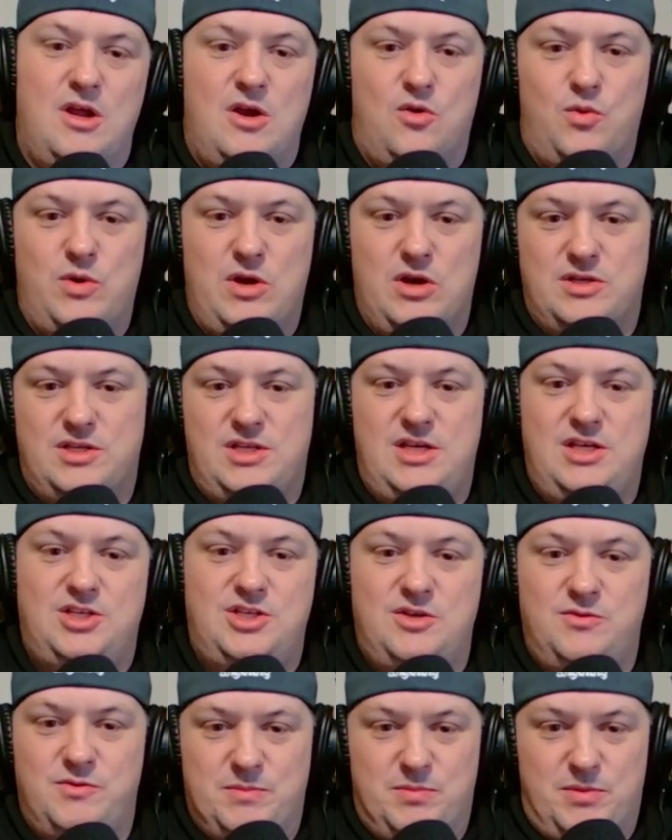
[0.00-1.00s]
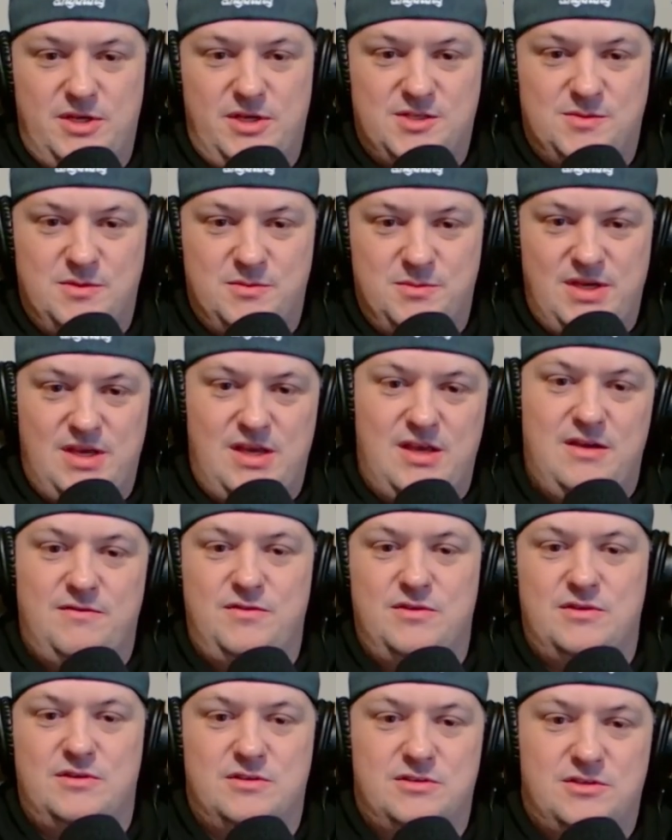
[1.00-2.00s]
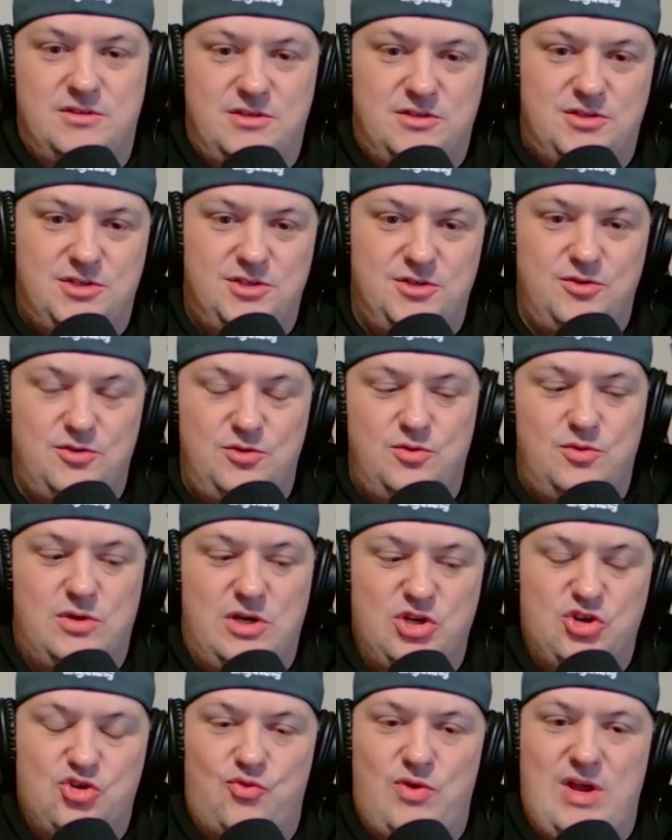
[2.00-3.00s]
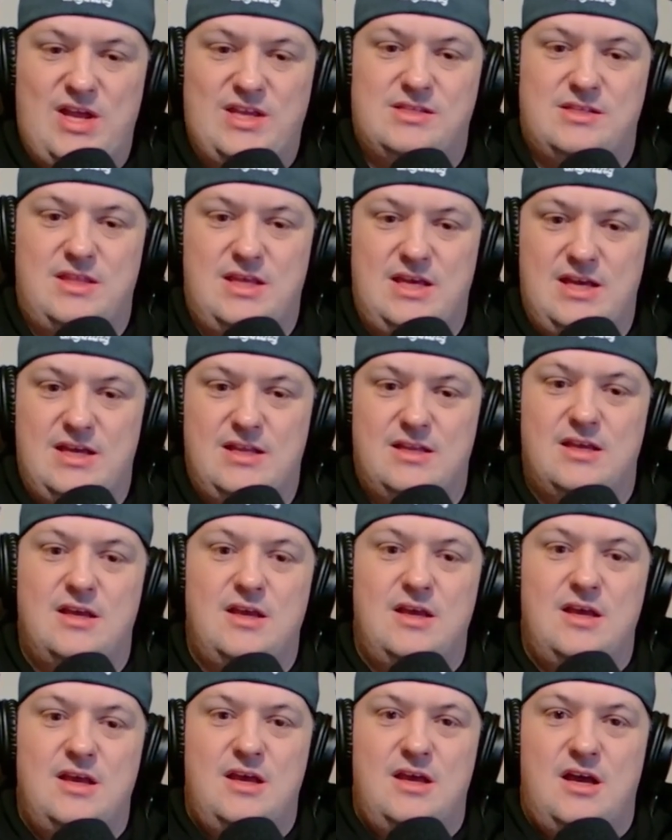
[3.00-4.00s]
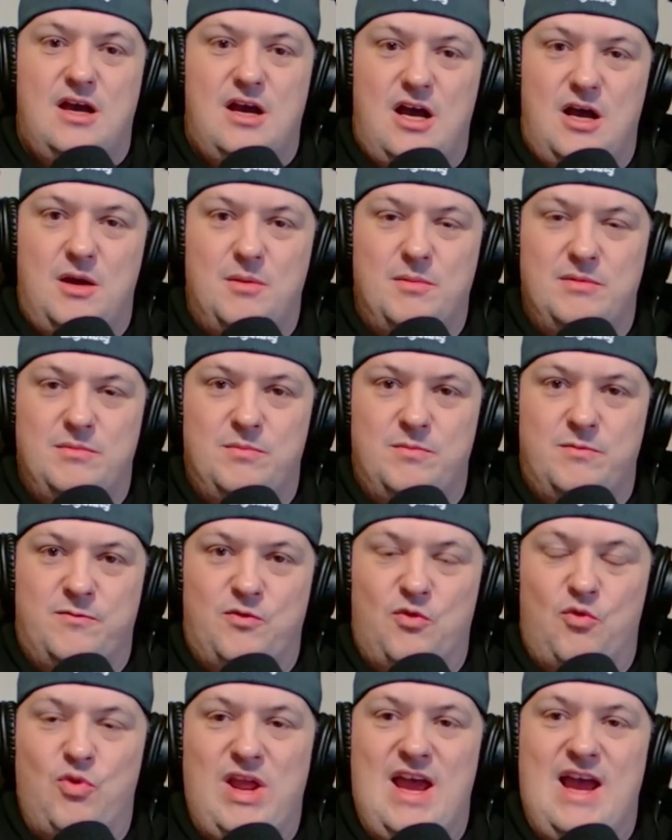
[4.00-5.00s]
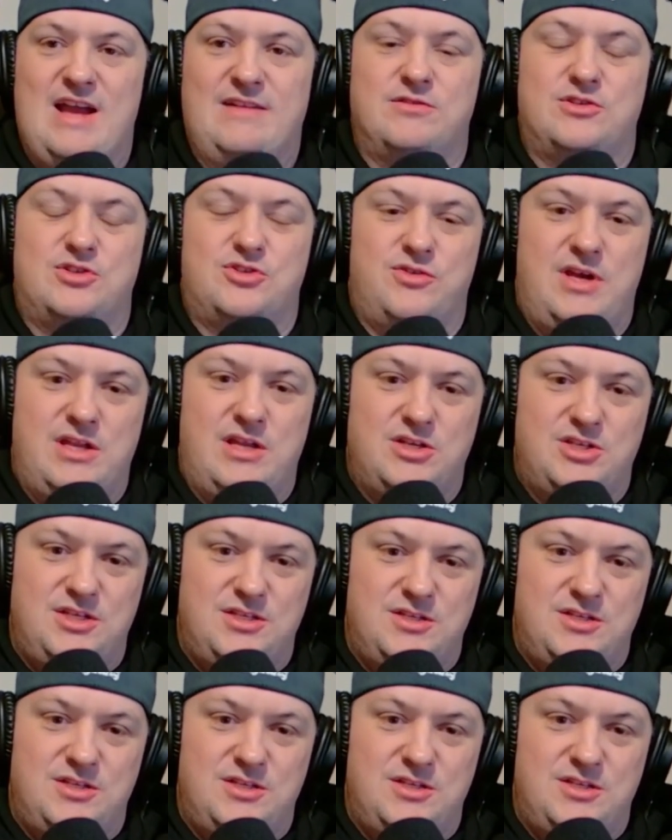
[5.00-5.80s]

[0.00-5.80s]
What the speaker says: we are teaching replacement behavior to address that for reactive strategies, and